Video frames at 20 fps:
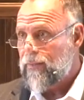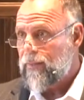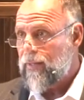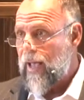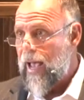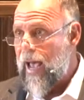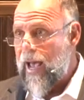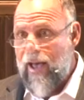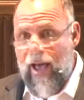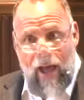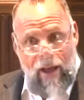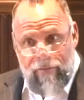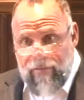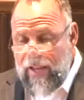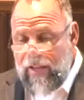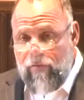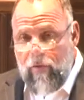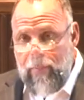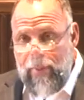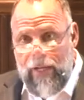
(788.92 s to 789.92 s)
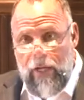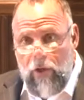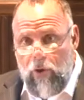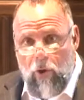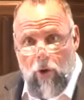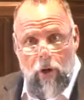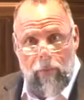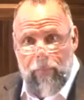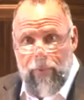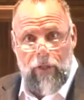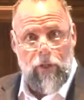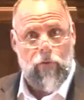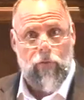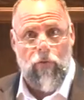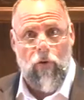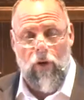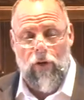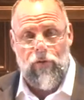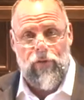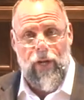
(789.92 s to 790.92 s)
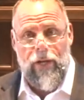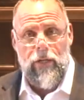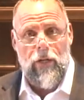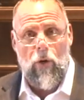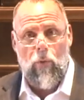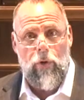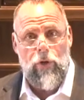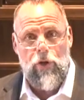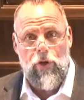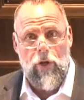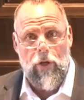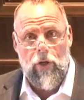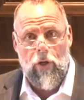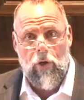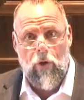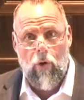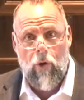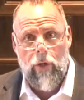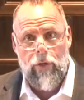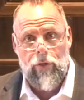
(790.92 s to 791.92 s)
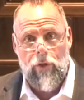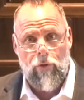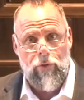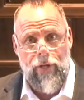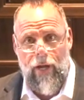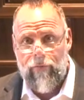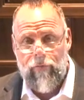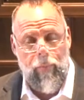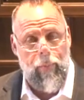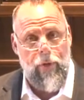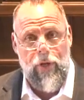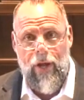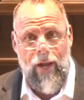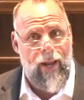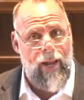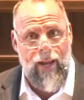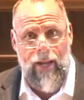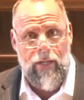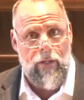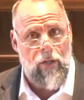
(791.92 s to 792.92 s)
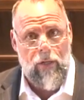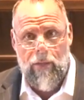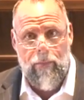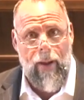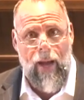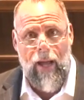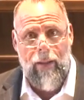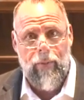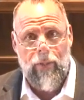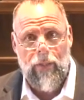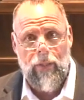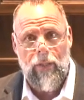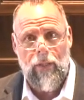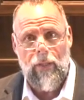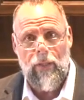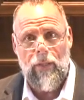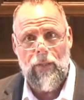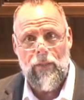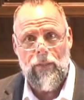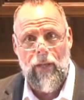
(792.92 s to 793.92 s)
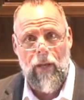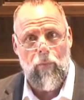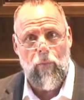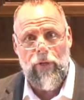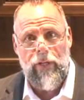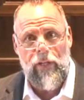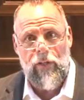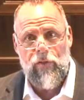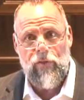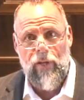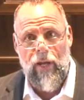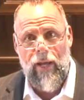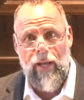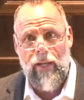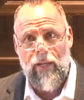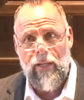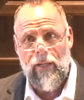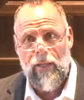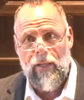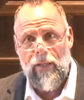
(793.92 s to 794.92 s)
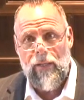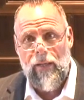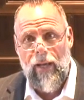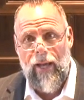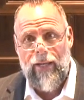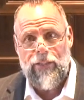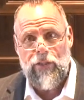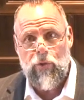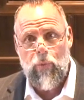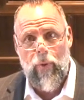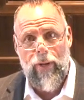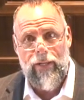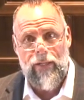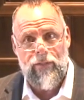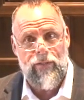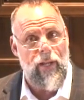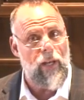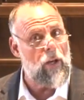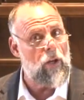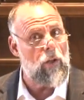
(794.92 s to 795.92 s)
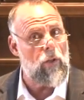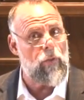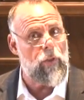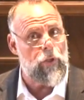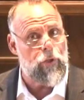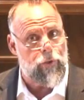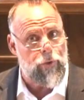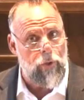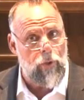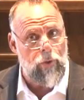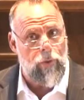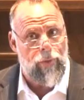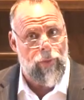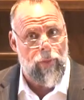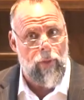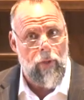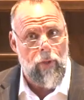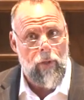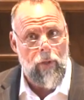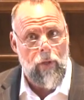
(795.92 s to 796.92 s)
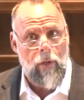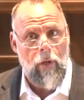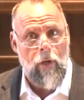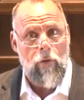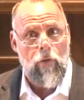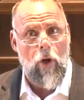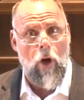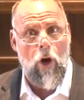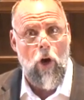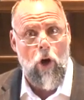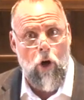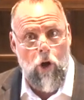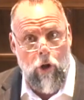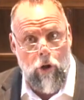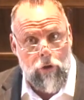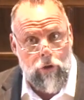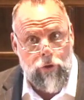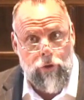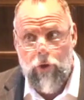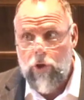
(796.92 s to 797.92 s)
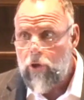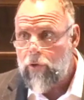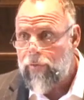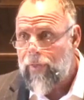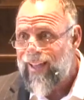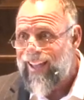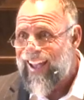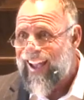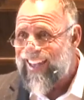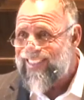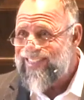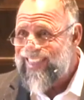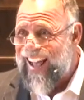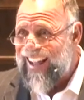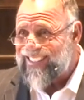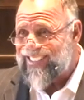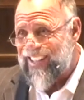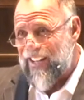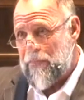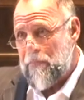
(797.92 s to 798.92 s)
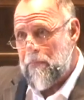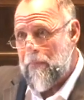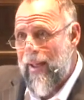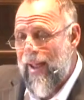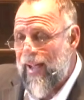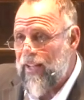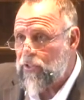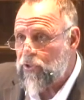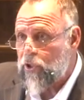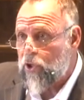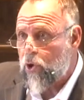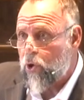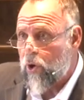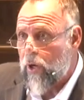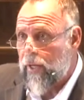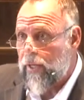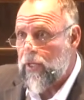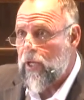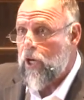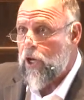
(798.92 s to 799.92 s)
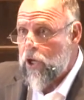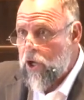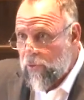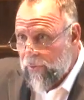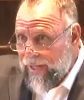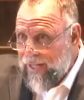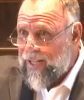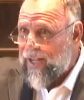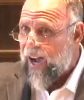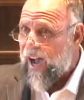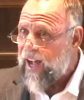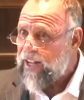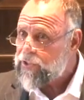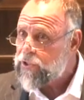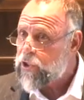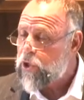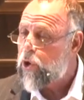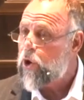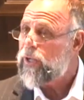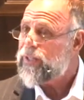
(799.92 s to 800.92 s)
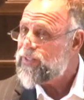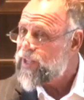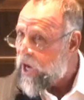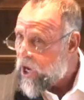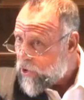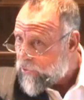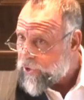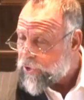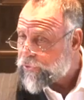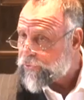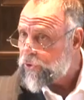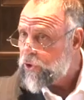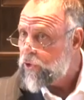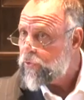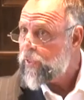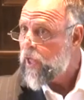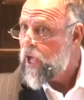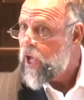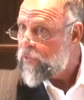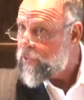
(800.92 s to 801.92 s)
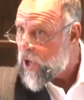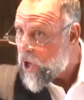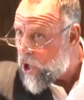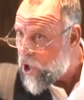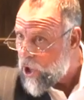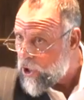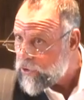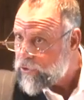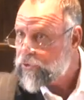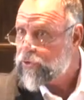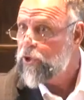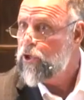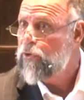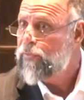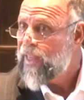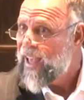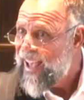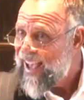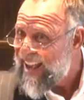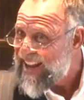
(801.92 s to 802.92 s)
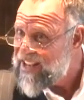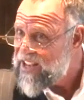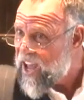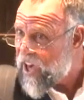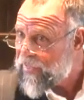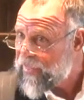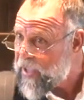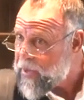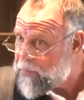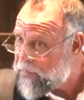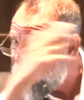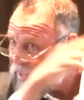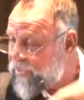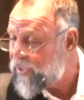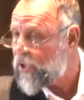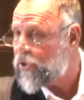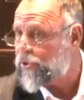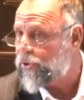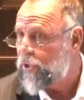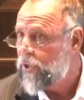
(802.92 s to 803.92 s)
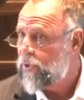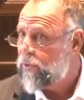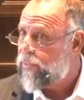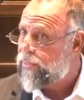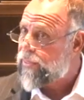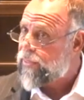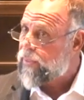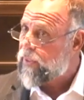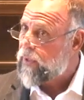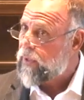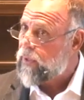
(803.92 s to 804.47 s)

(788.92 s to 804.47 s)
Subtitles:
I've never been in court, but as far as I know, when you go to court, don't you have to put your hand on a Bible? And what do you say? I swear to tell the truth, the whole truth, and that's in man's court. You're in God's court. Tell the truth, the whole truth, and nothing but the truth.